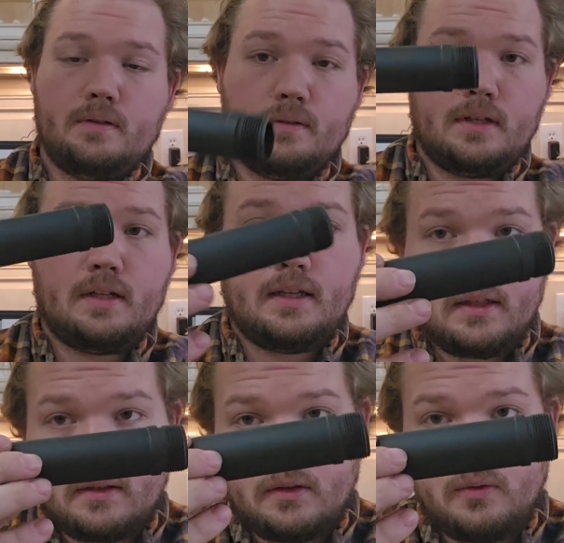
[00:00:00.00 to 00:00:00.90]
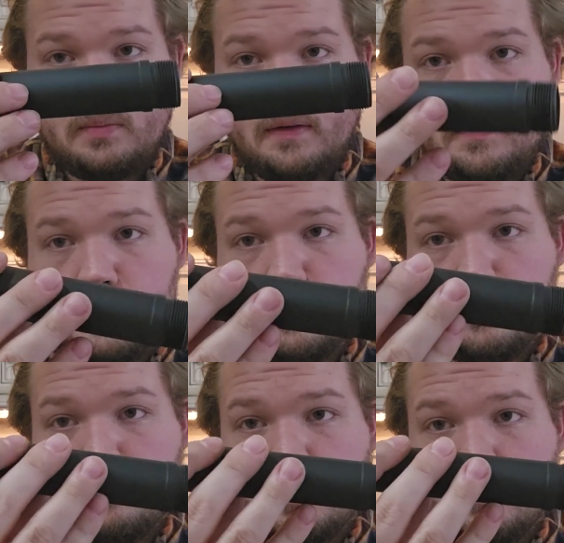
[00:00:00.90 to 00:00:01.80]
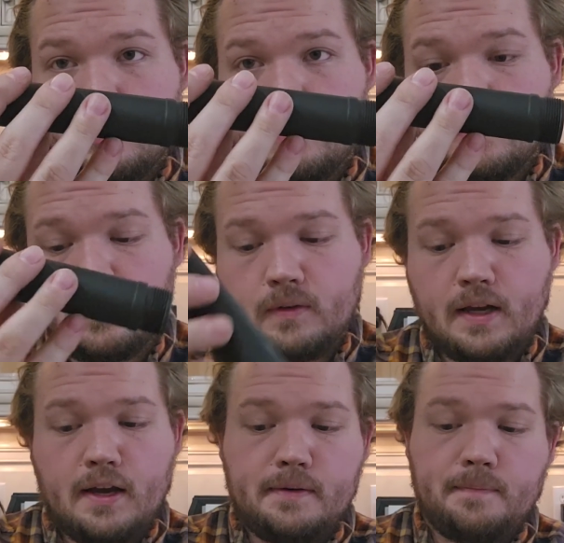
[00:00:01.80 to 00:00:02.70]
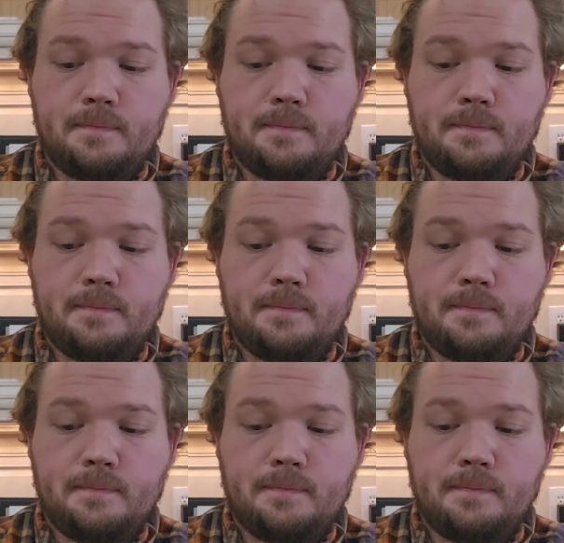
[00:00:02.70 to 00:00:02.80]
You'll get a new buffer tube, short little guy.